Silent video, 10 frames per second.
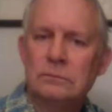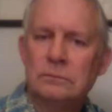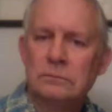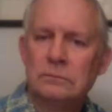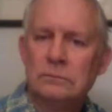
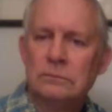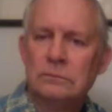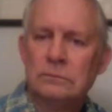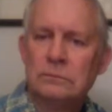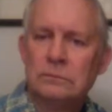
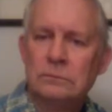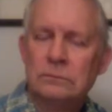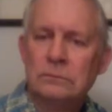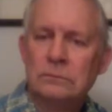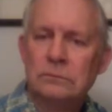
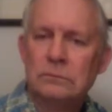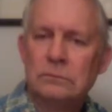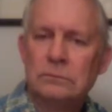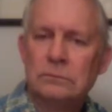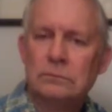
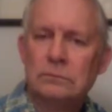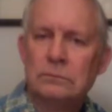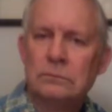This person isn't speaking.